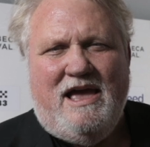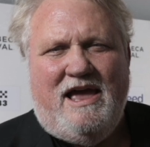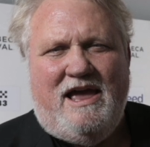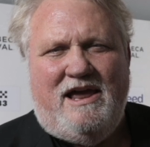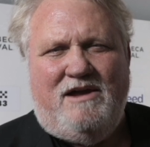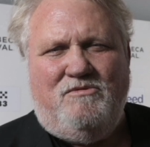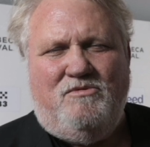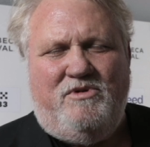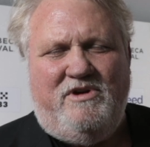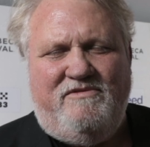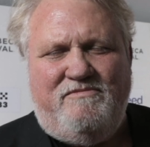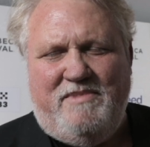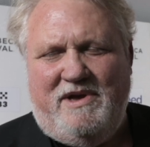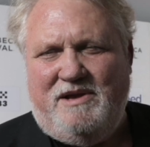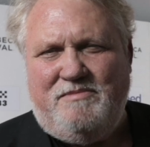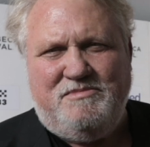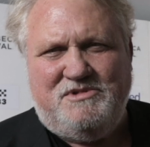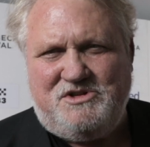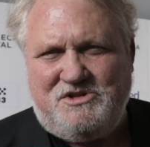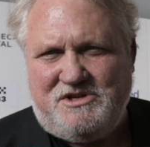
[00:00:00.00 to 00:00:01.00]
and we've
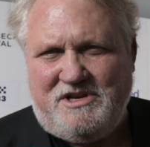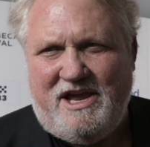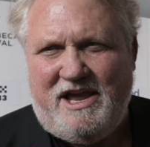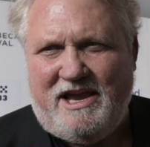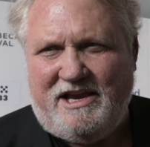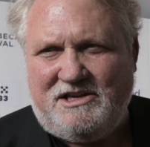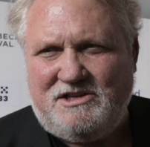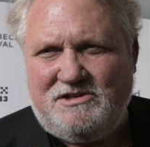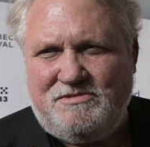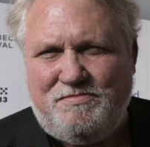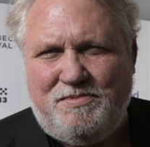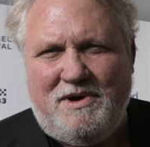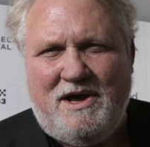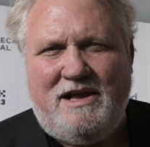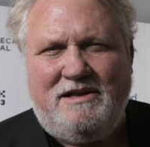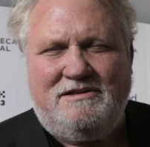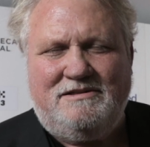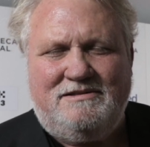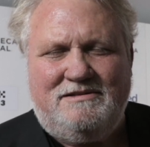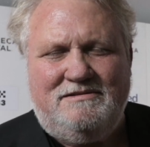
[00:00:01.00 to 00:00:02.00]
made mistakes,
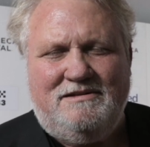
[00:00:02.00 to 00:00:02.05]
but.